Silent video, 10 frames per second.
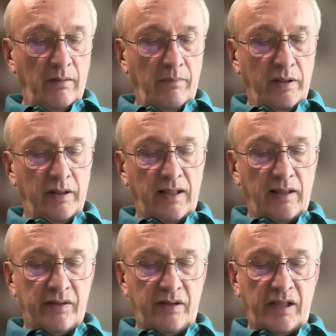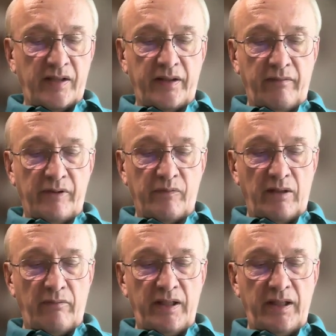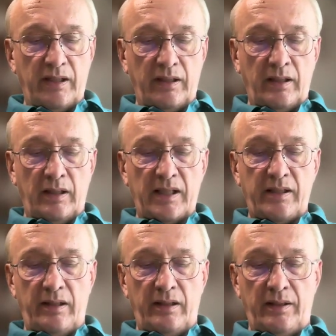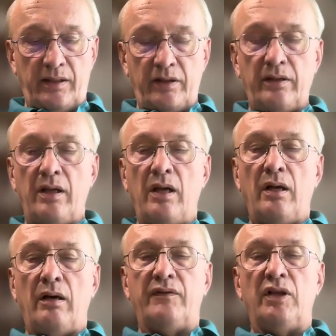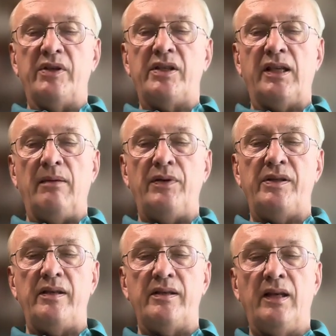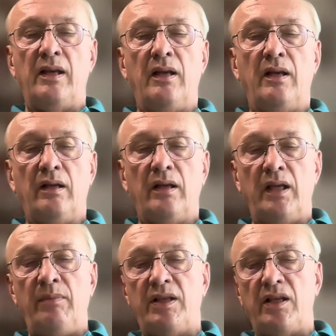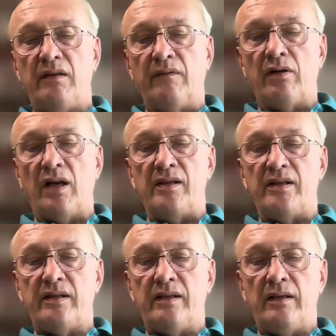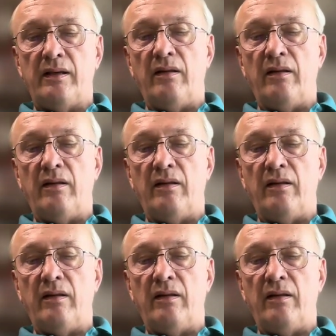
Bernard Allen suggests that it was while reading a Latin edition of Thomas à Kempis's Imitation of Christ.